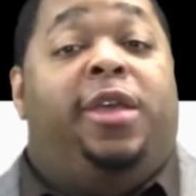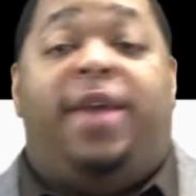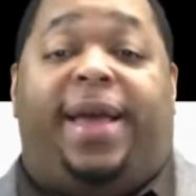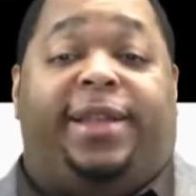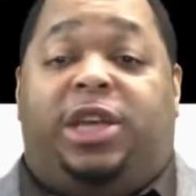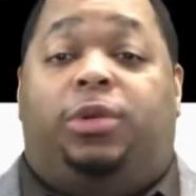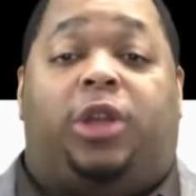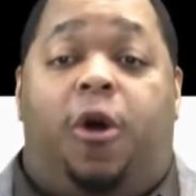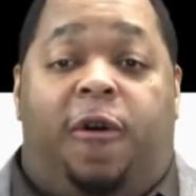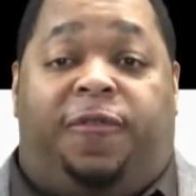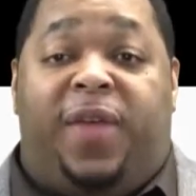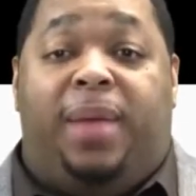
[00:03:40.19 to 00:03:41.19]
You got to deal with the
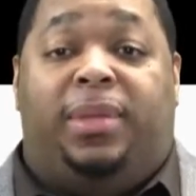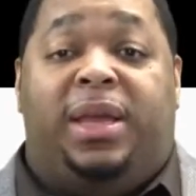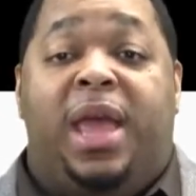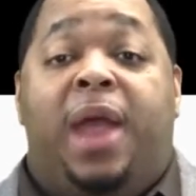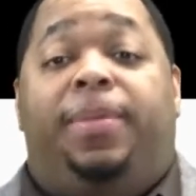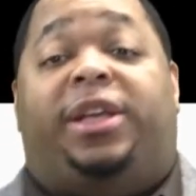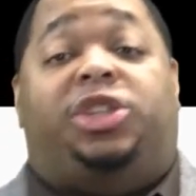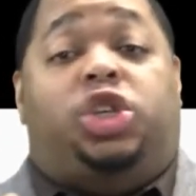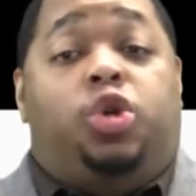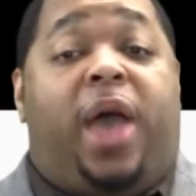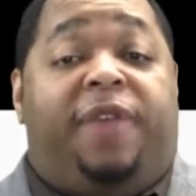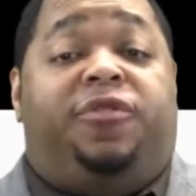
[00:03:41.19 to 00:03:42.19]
whole family because
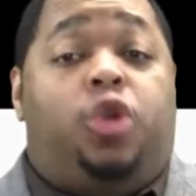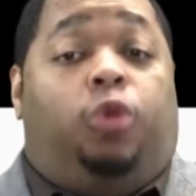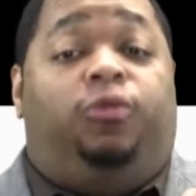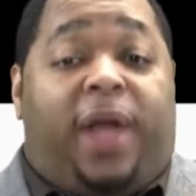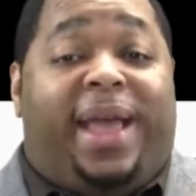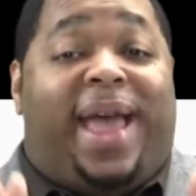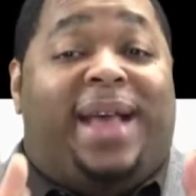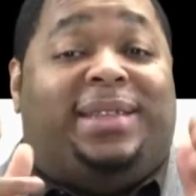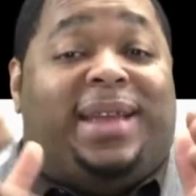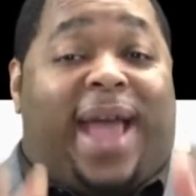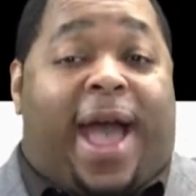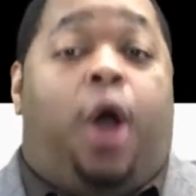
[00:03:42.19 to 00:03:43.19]
you have no right as
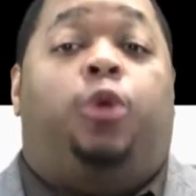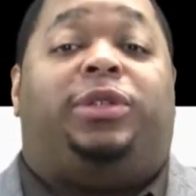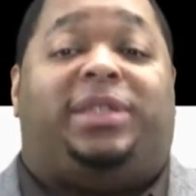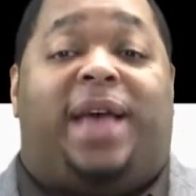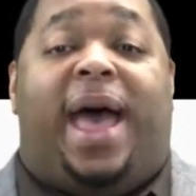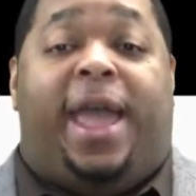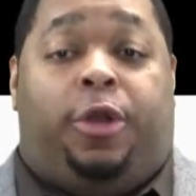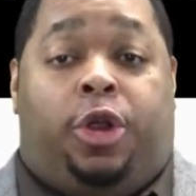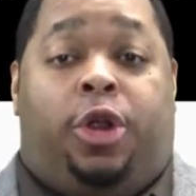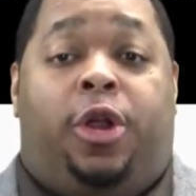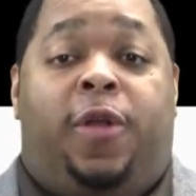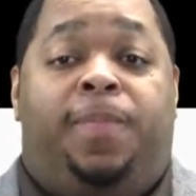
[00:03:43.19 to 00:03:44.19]
an
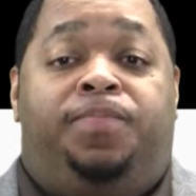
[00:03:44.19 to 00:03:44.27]
outsider